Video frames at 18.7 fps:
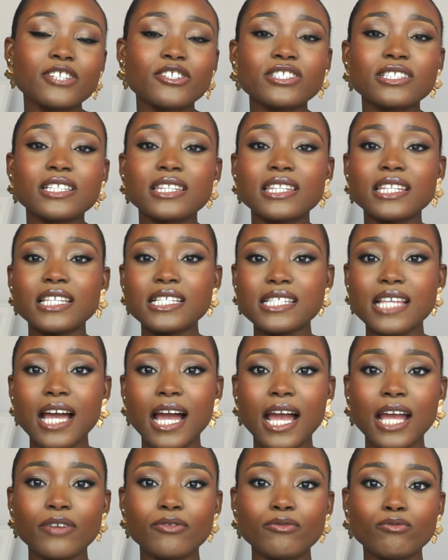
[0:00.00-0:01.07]
just the things
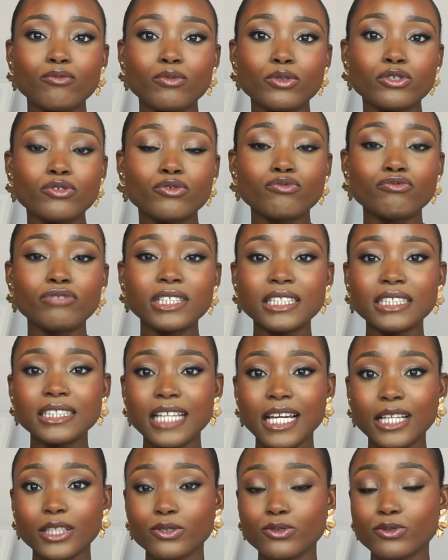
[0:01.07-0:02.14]
that I would really
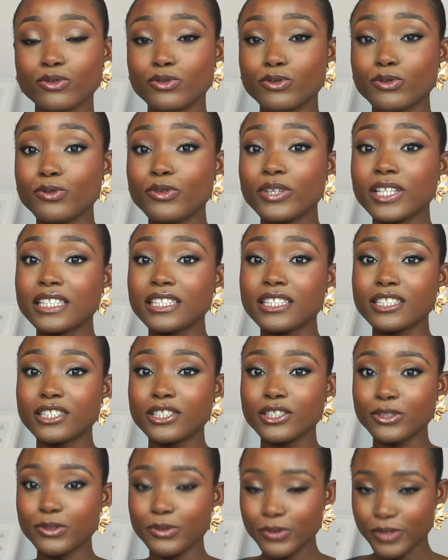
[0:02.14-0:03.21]
like to do in the
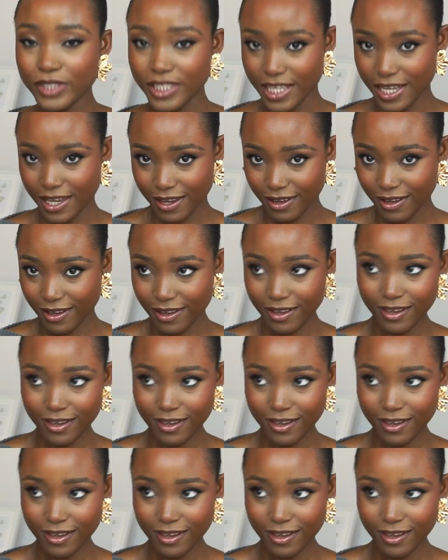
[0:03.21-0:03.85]
new year.